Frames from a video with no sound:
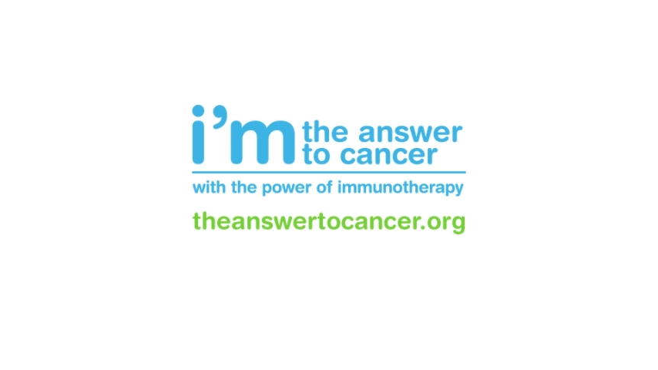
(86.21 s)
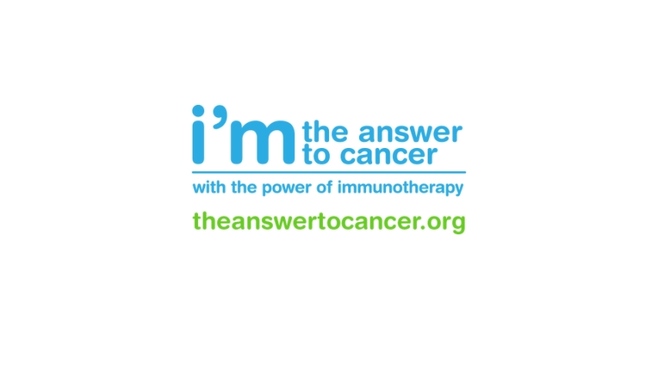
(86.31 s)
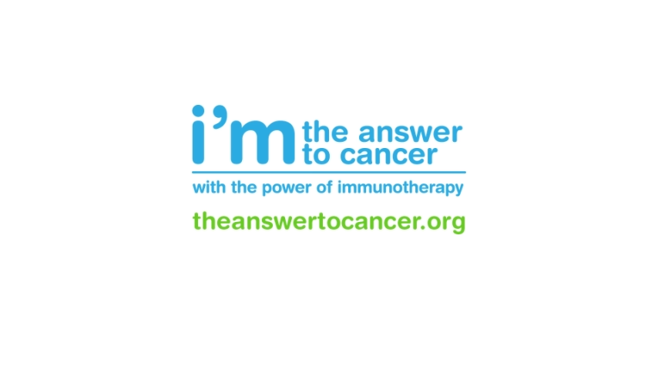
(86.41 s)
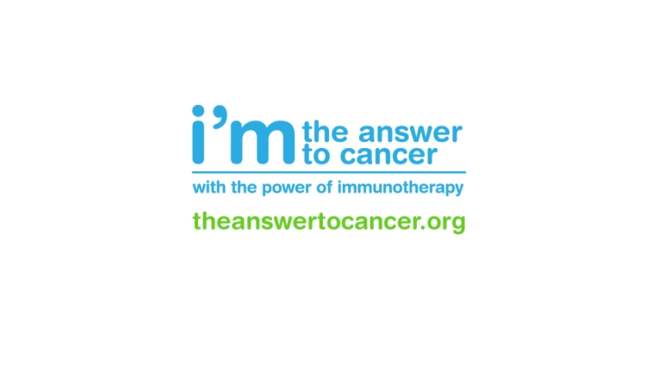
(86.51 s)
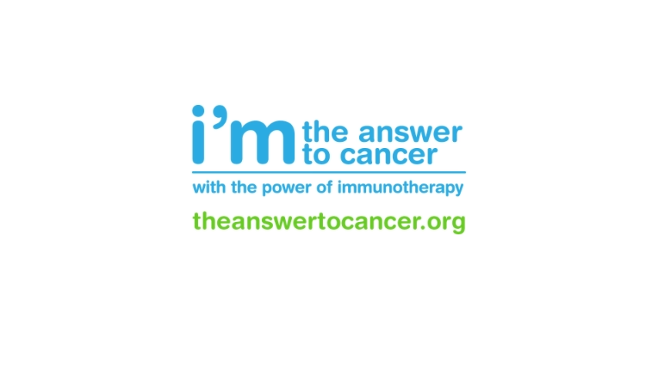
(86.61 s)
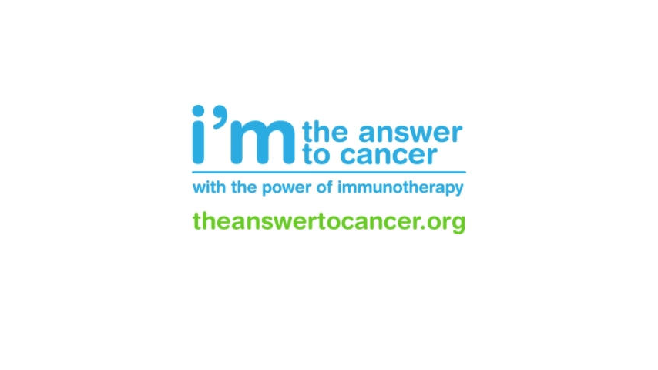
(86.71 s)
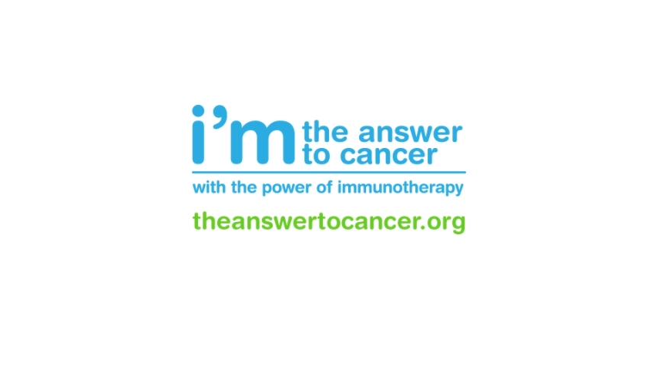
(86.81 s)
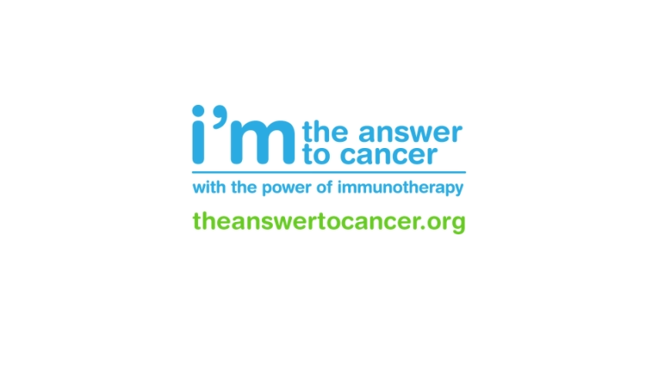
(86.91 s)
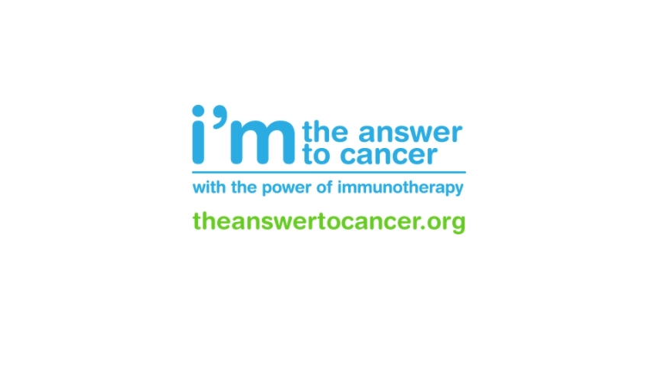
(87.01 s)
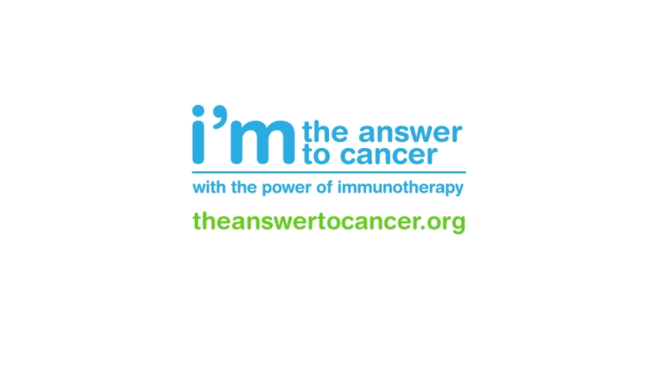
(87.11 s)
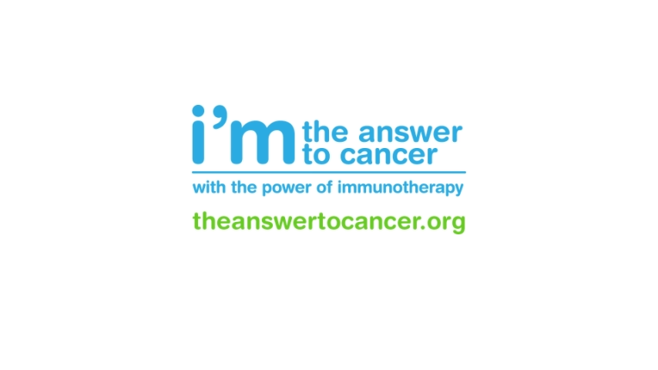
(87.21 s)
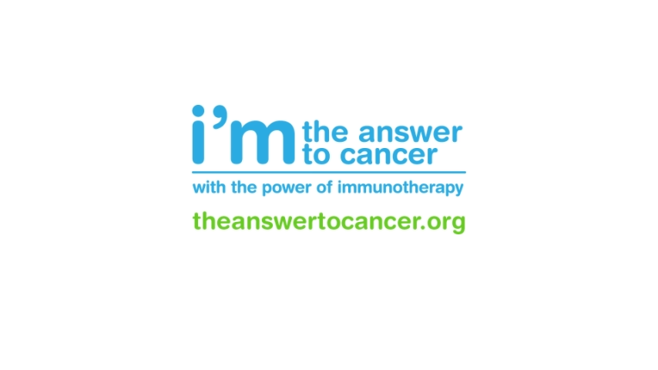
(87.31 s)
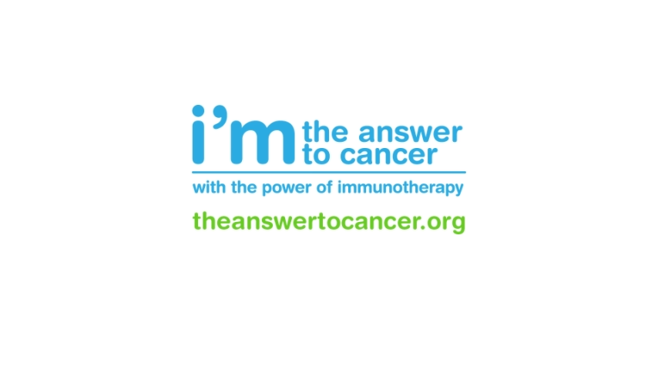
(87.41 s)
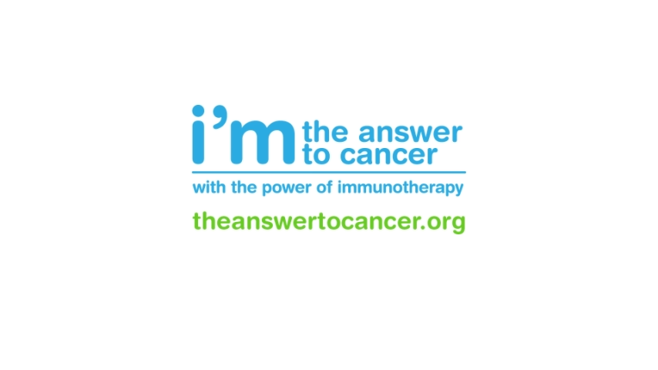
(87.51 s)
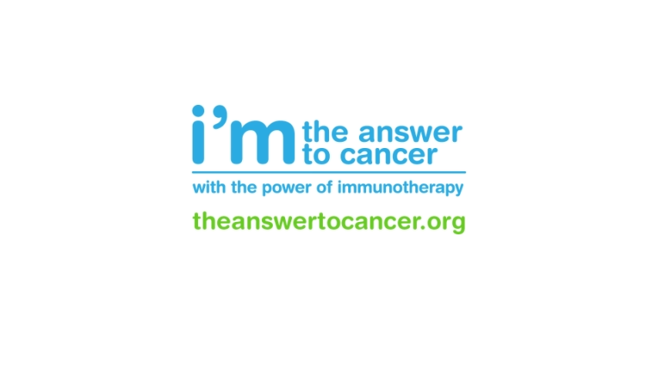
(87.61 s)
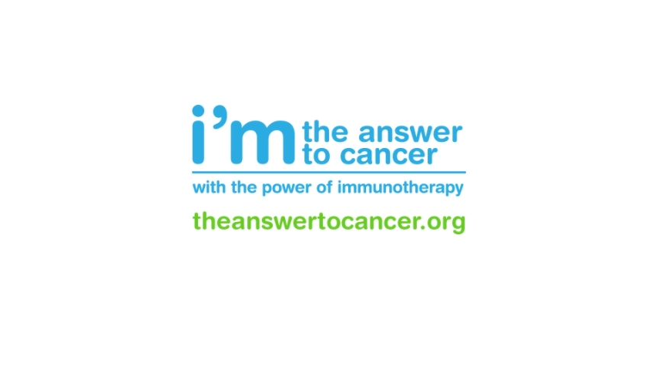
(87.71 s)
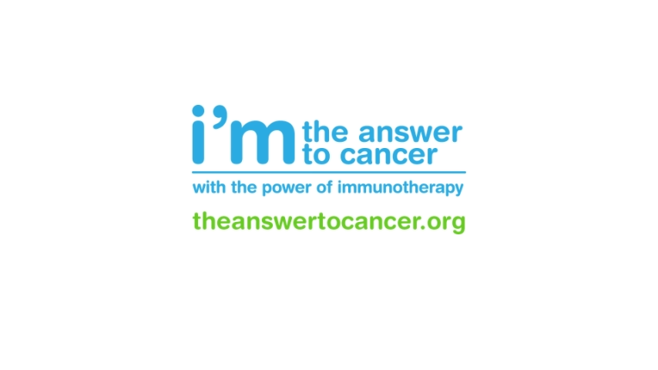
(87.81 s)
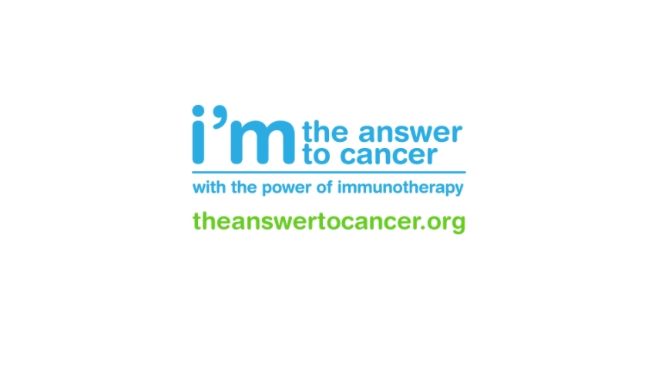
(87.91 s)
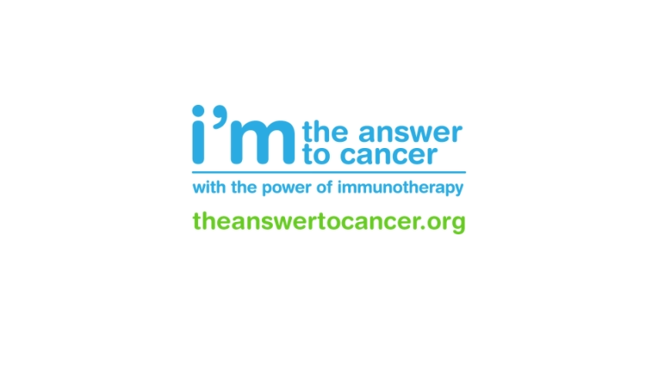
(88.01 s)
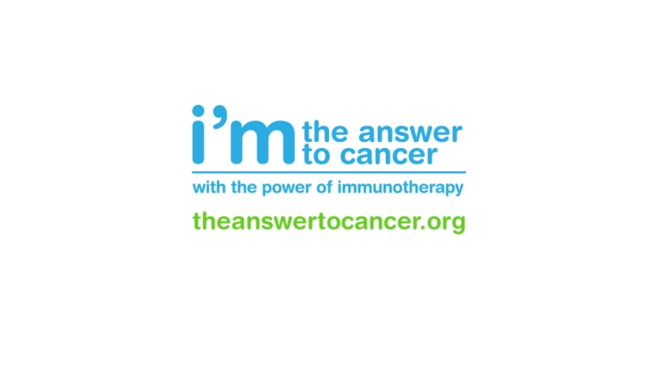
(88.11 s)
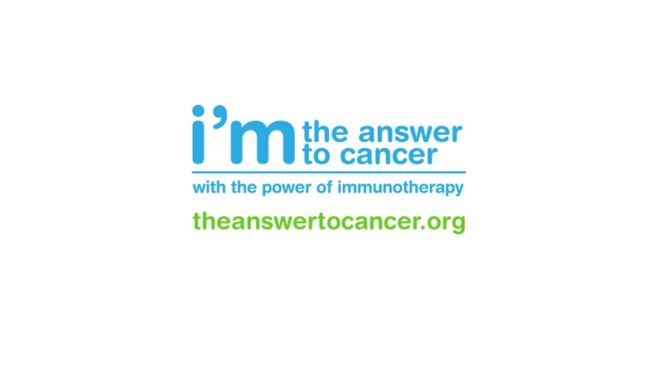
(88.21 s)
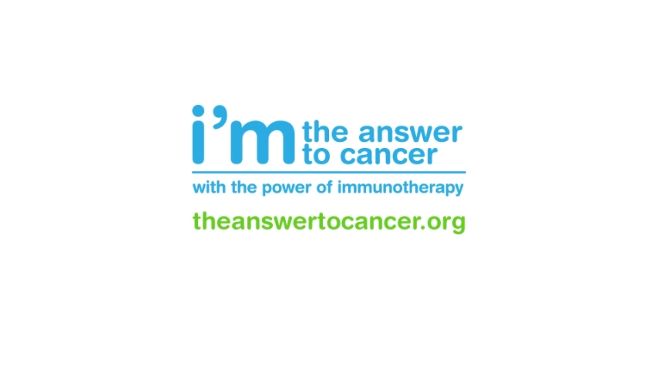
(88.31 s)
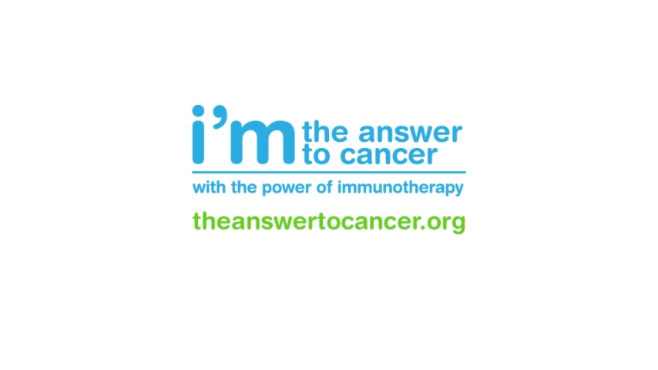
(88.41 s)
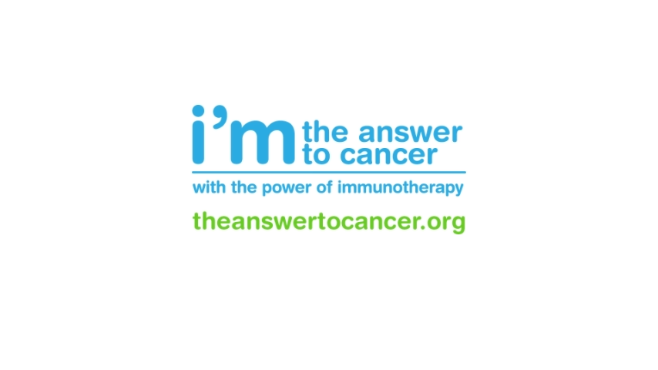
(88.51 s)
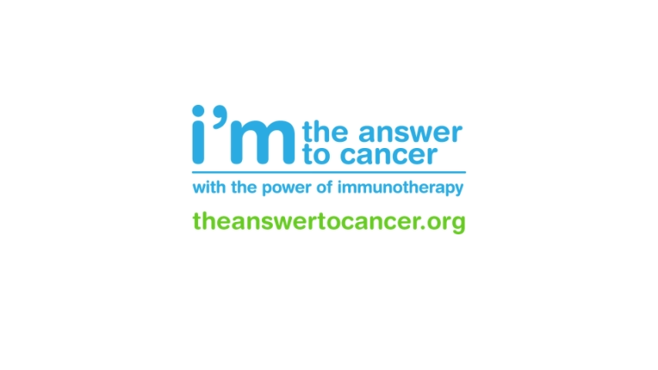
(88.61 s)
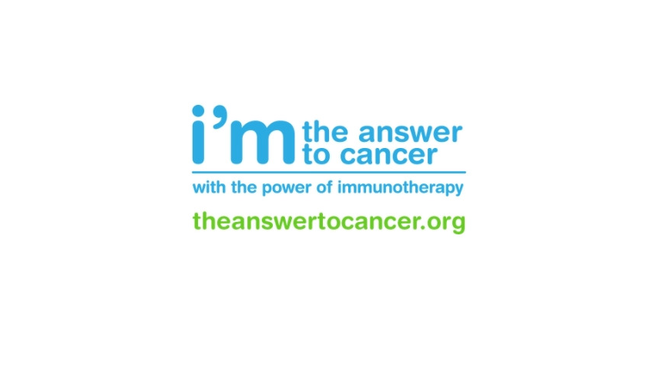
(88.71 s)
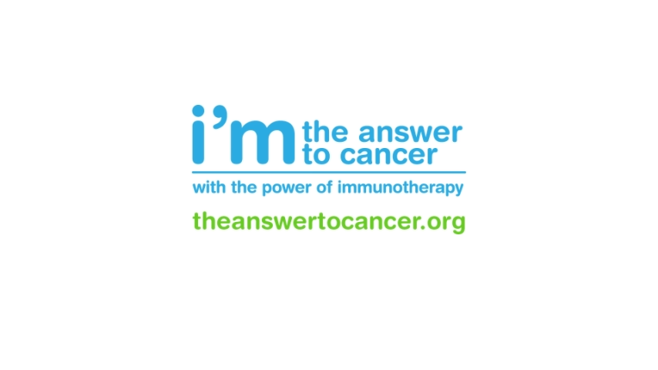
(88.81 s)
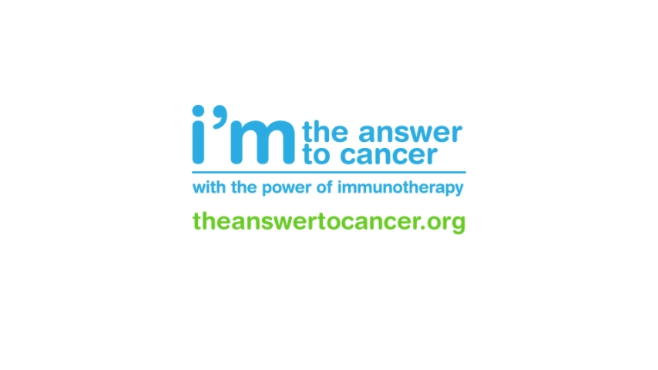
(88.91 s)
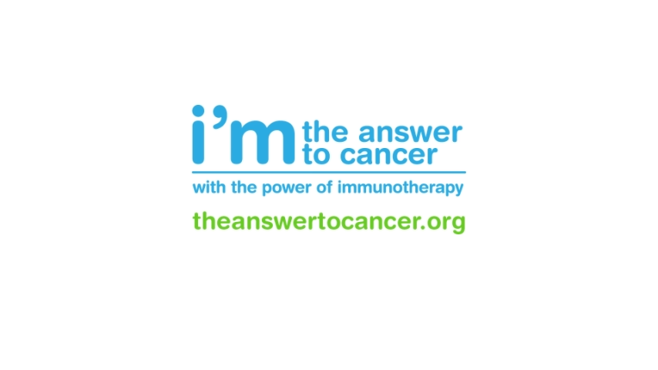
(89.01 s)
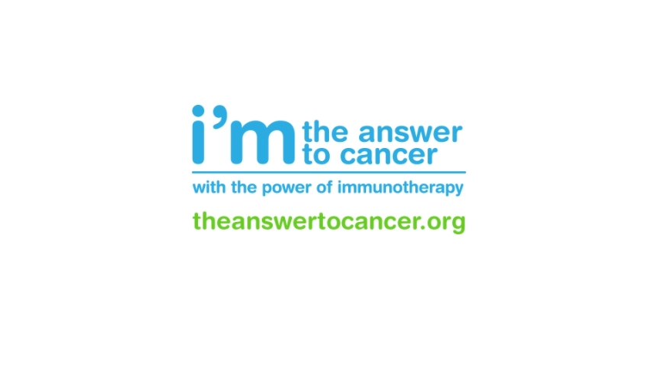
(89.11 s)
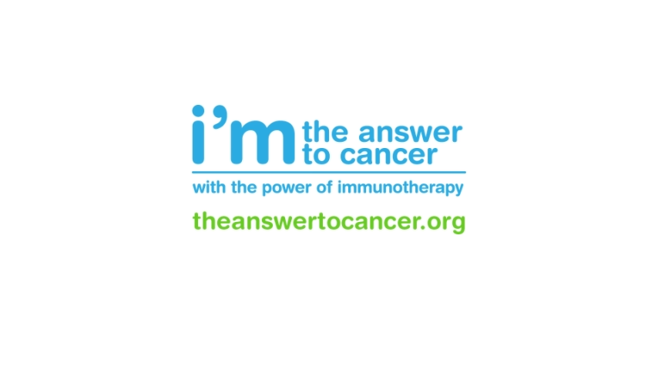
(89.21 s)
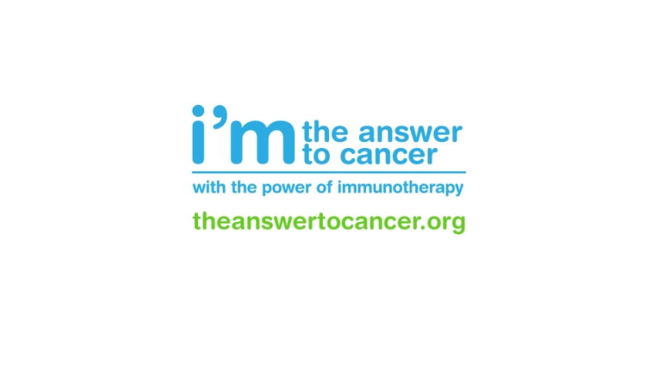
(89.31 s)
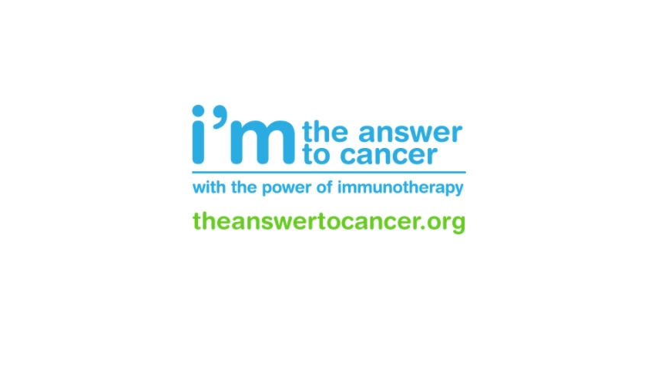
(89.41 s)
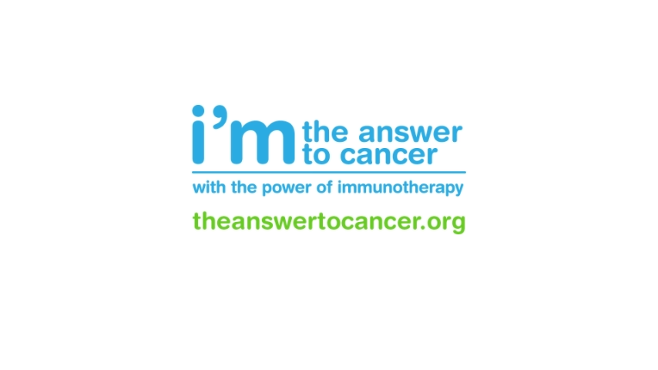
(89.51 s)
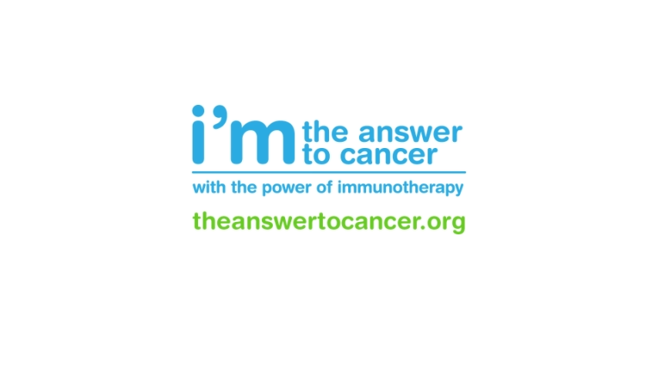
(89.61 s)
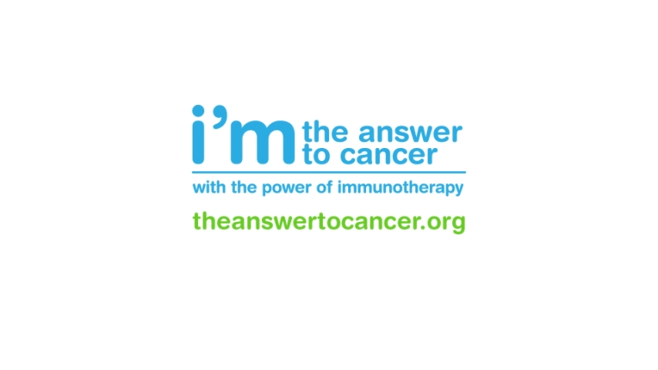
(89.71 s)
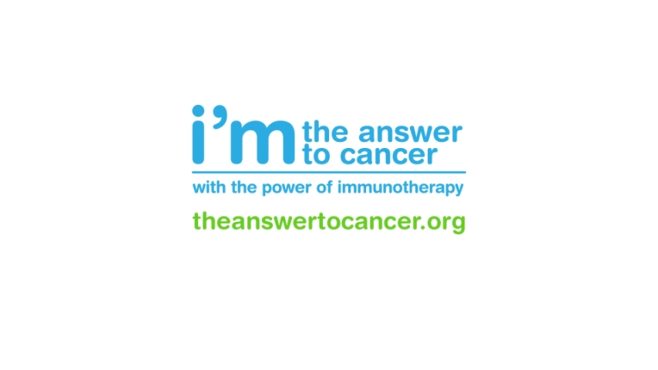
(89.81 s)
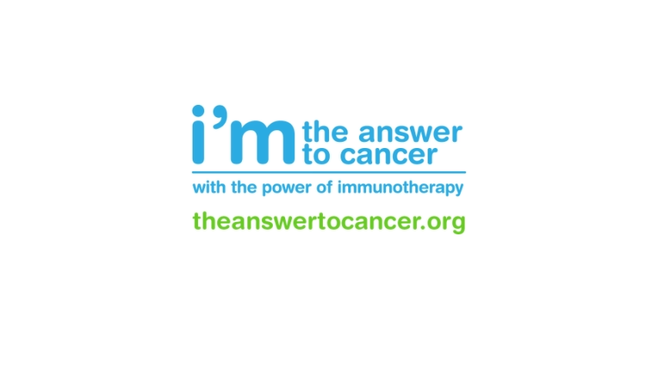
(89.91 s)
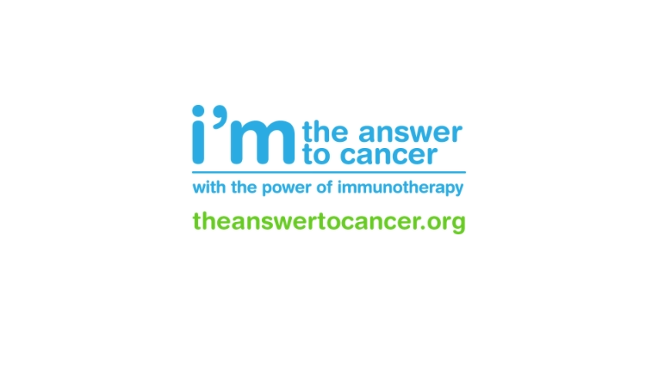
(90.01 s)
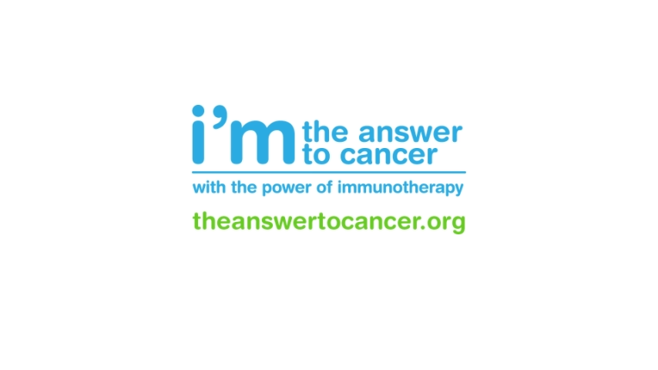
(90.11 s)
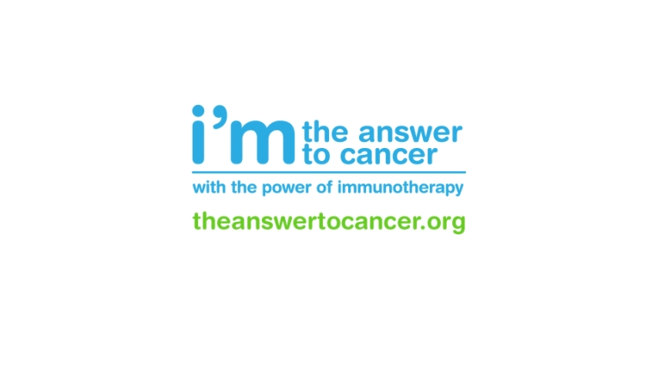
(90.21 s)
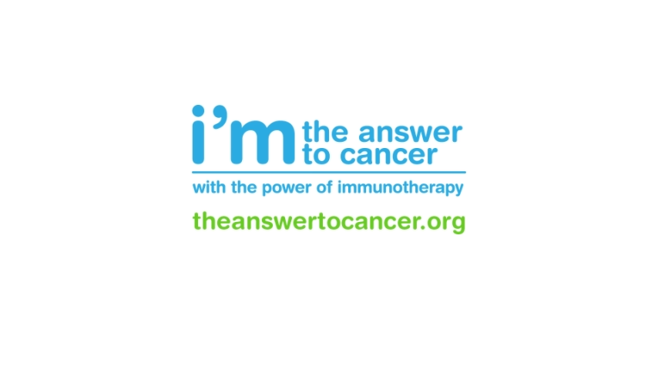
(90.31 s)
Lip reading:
No face is visible, so there are no lips to read.